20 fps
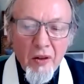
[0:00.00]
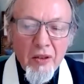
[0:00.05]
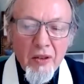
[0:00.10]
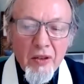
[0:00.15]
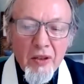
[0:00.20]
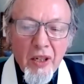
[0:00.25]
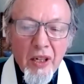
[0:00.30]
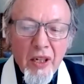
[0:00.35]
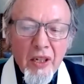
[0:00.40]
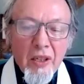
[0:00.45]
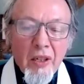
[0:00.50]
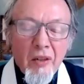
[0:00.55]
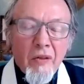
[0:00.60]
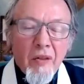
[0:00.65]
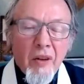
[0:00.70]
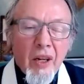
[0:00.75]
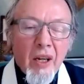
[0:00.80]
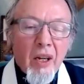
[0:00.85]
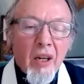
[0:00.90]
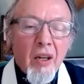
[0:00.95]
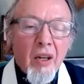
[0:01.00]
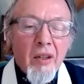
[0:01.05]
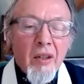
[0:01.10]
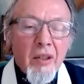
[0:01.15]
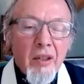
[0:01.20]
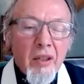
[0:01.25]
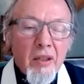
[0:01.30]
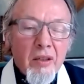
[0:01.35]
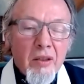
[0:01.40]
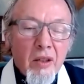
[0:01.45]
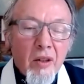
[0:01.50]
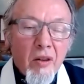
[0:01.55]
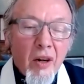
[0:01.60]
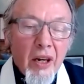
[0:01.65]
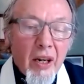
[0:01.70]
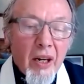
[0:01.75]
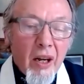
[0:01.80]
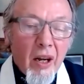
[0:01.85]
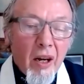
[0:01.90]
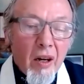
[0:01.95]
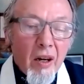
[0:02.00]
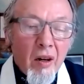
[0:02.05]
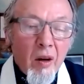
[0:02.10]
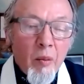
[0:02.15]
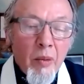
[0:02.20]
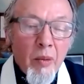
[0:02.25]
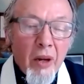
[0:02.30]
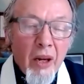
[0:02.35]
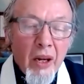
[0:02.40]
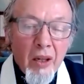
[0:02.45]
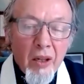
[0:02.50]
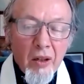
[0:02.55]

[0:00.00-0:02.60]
seated figure is the great army